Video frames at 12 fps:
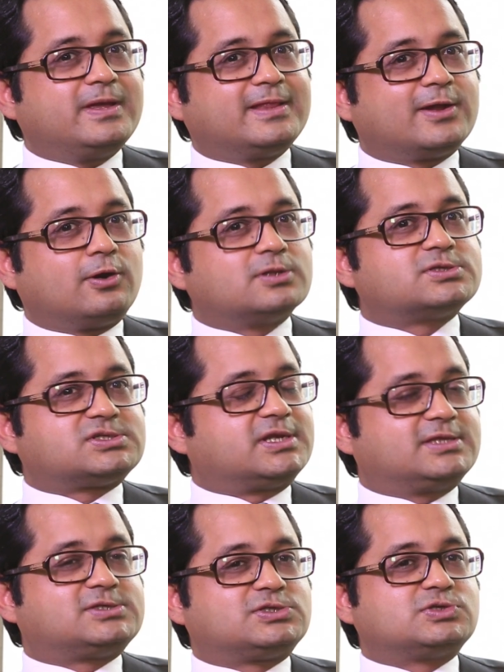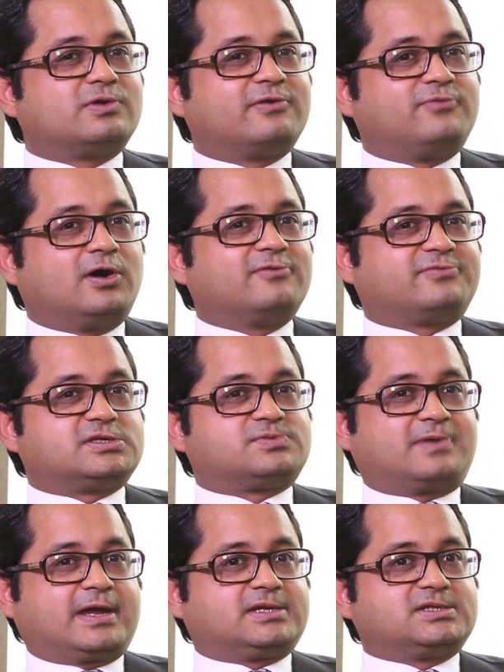be that all states do evolve this
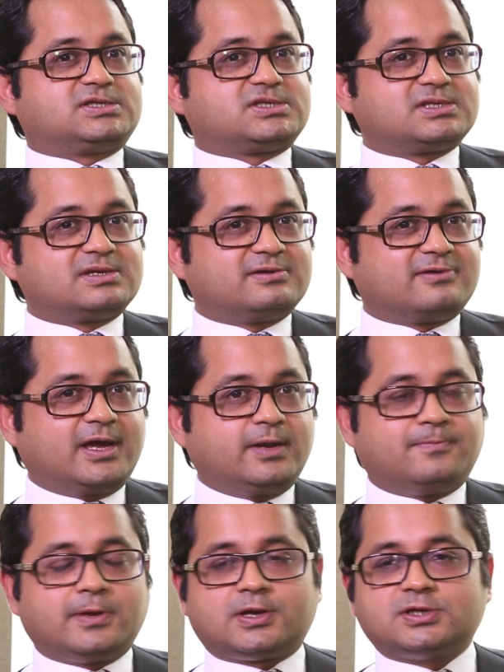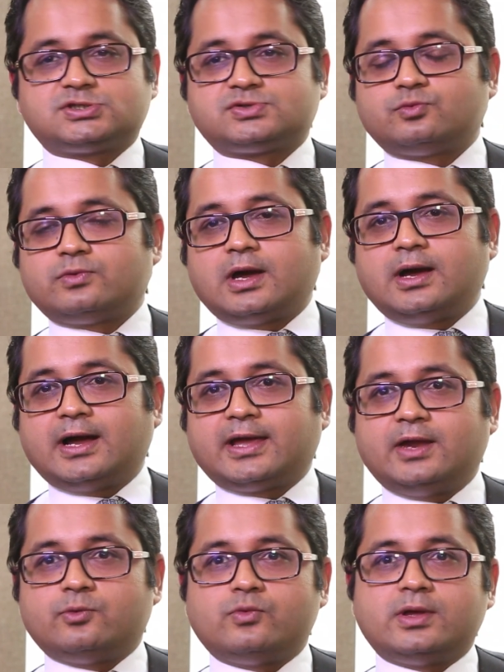practice, right? Because
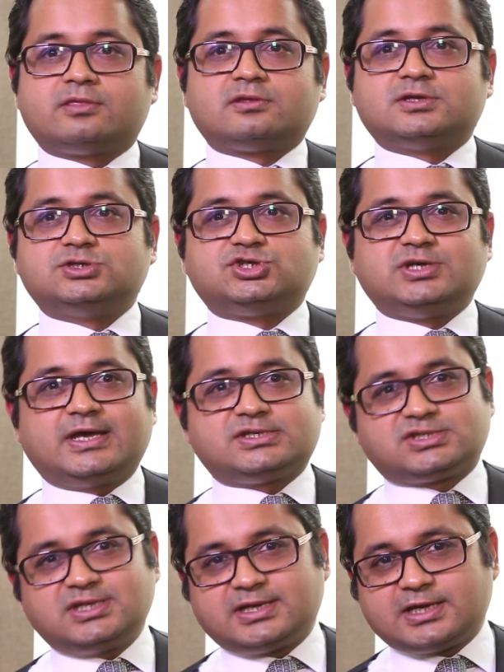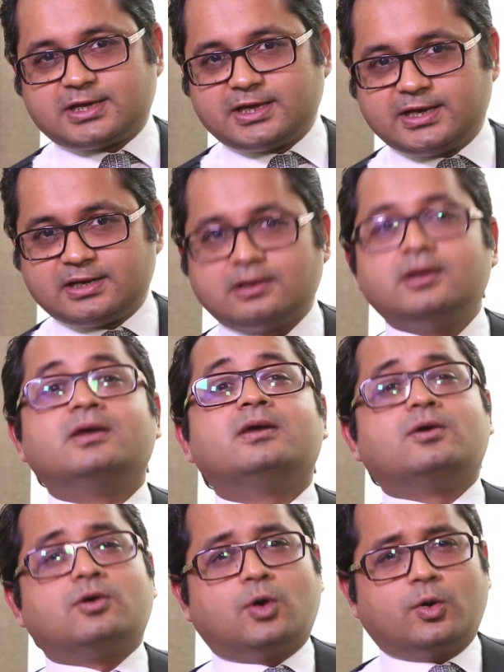again, with the GST kicking in,
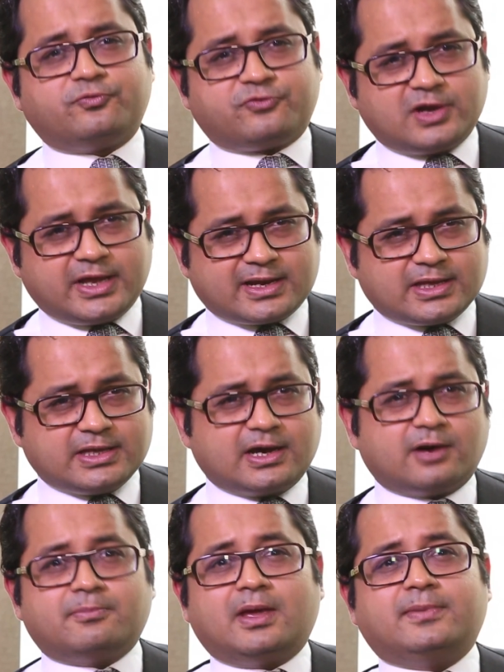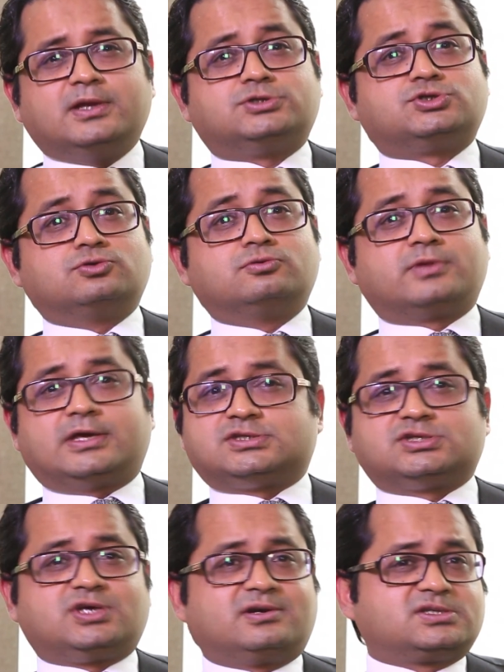hopefully in a year, maybe 2, that's
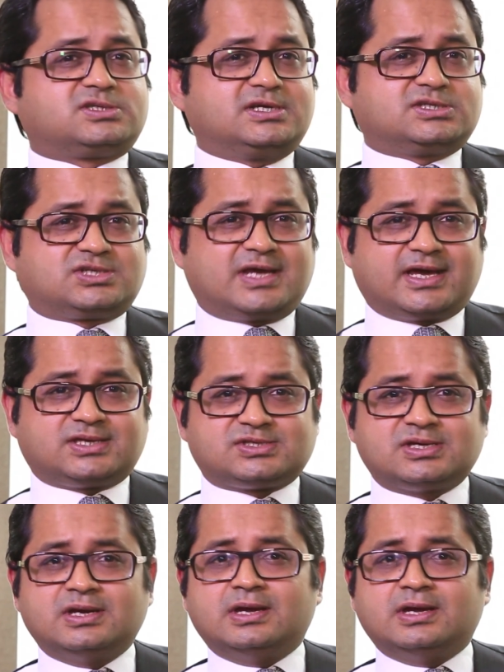the general sales tax,